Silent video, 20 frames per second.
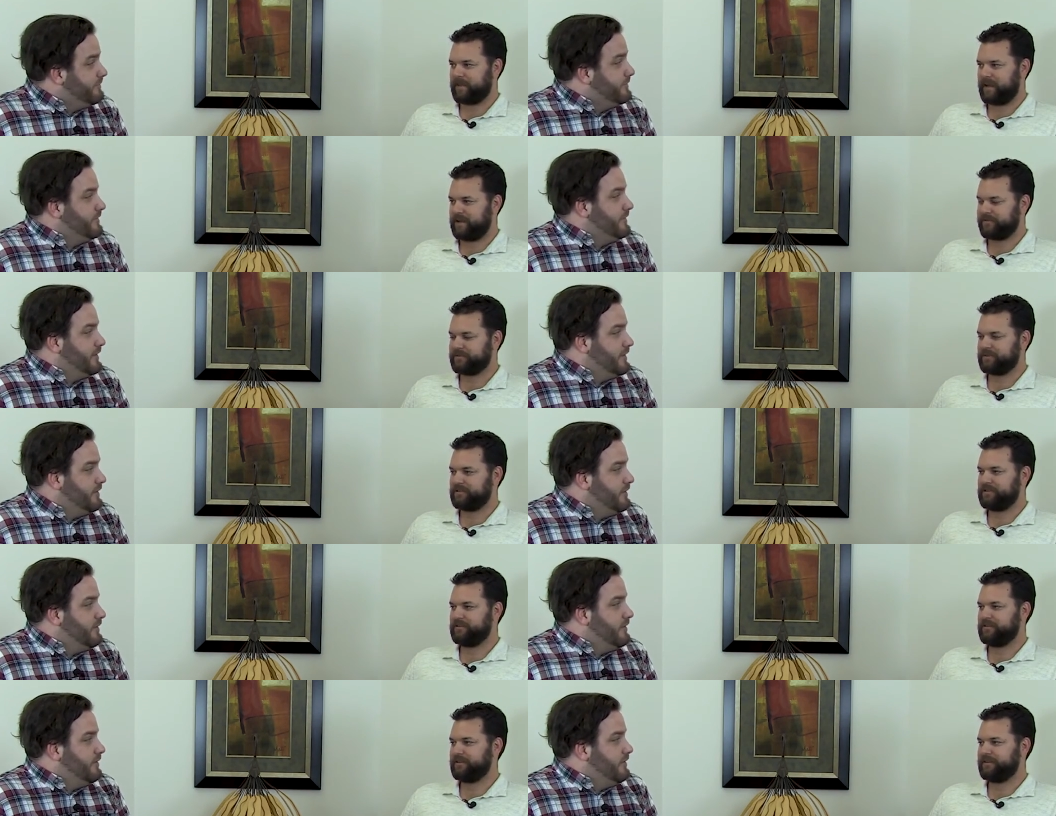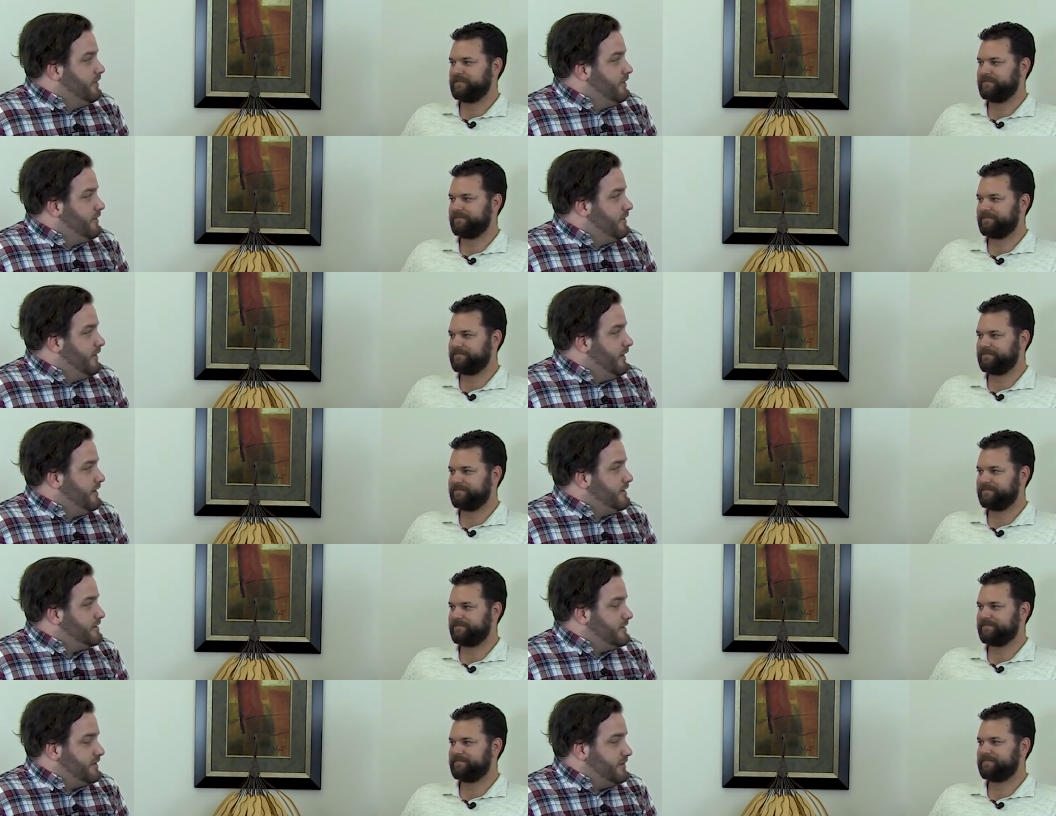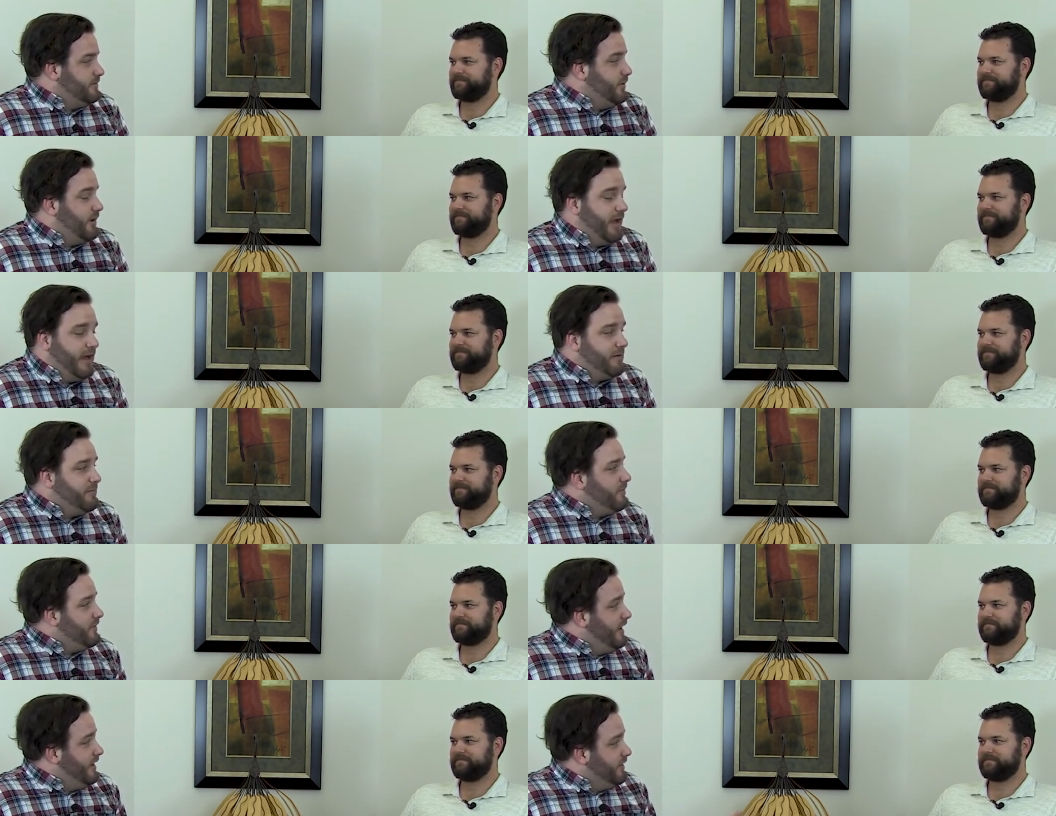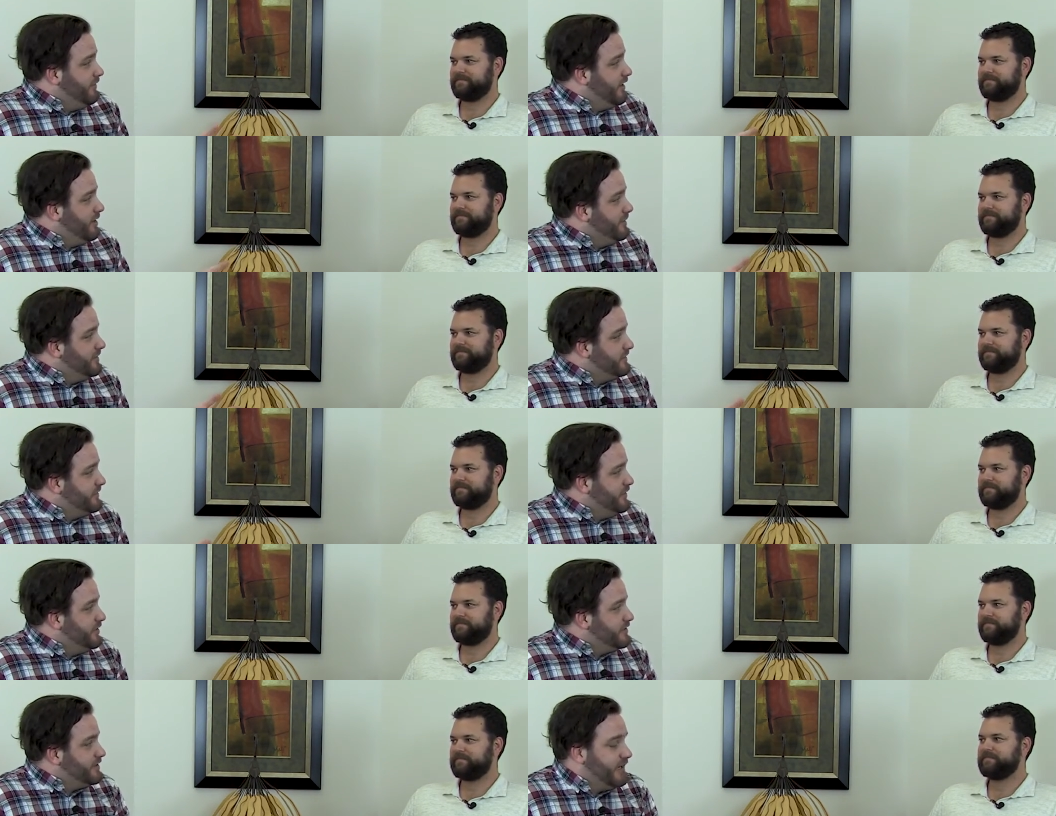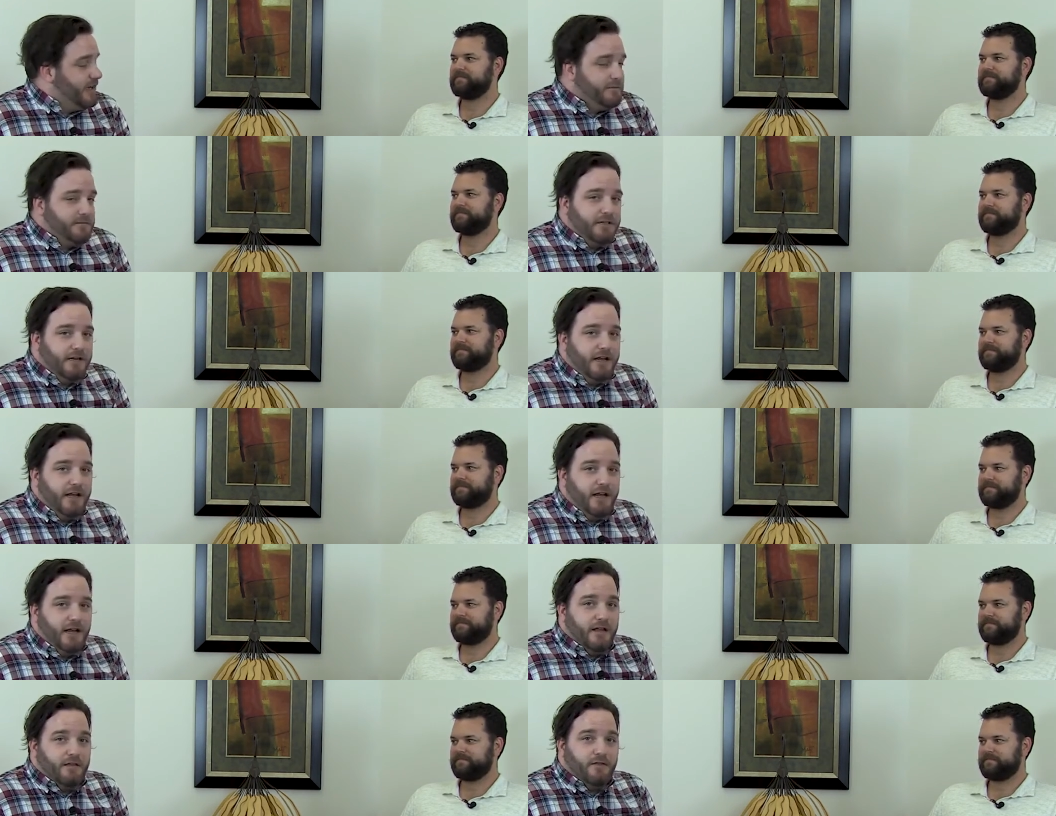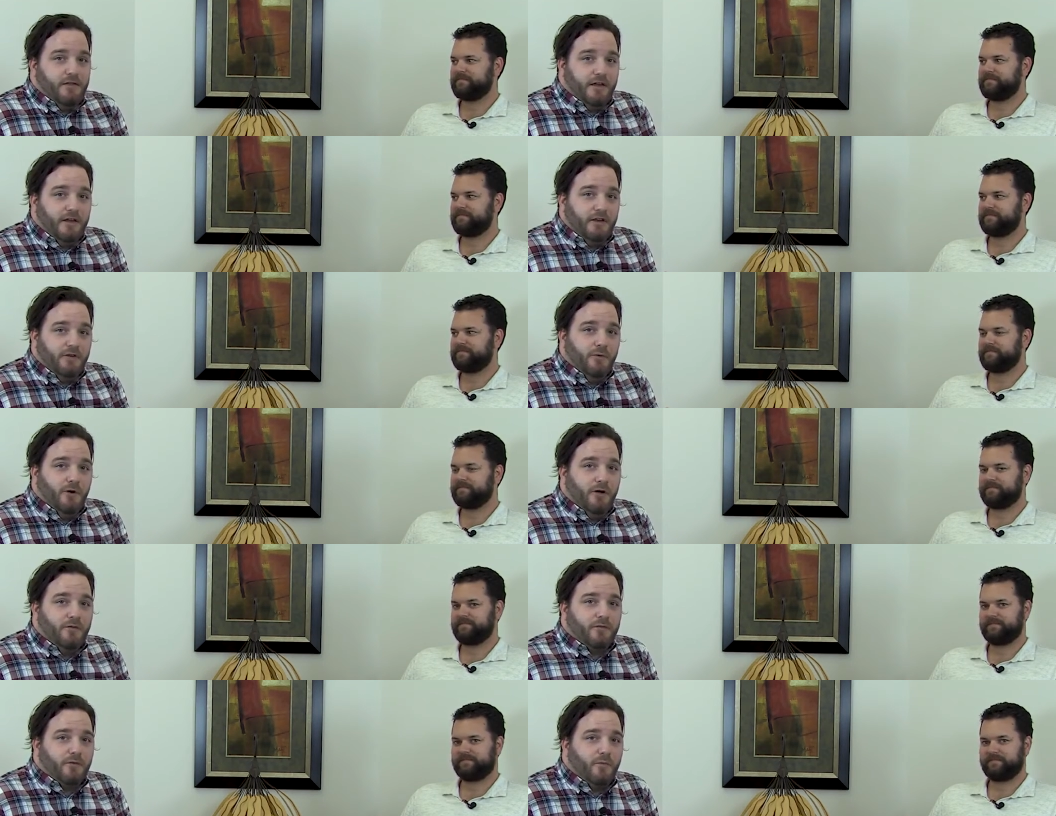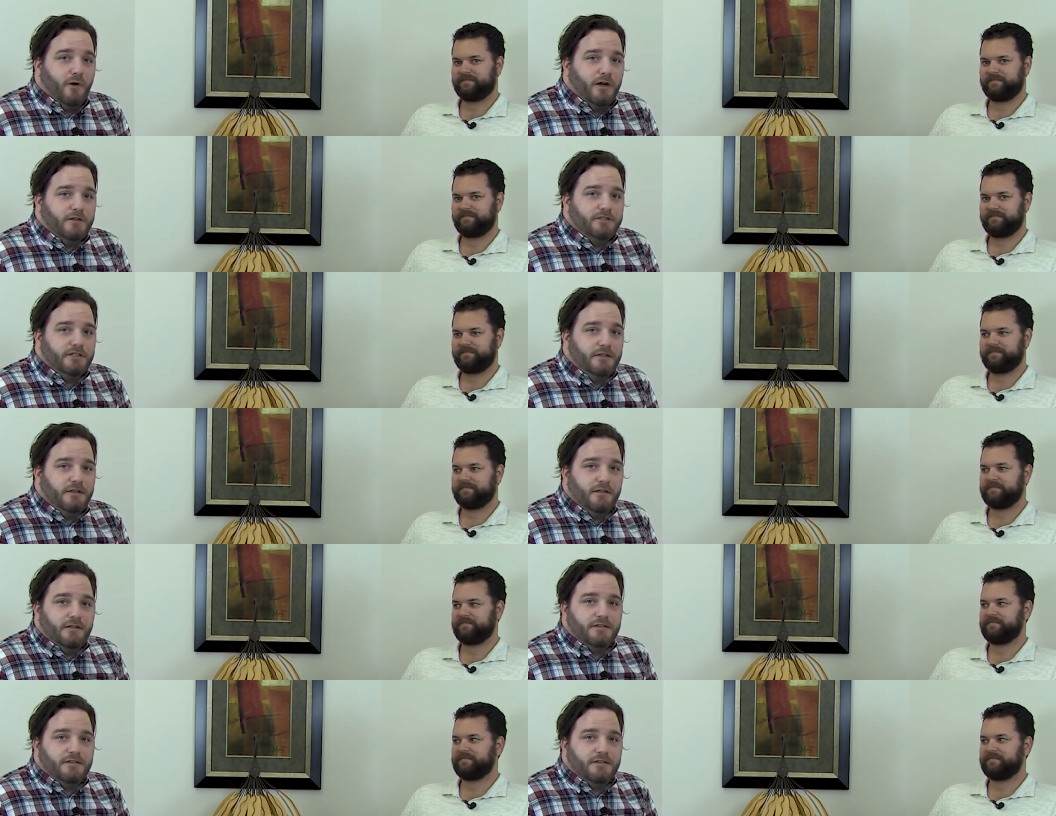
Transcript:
Speaker 1: Absolutely. Excellent. Well, Adam, thank you very much for your time today, and thank you all for watching.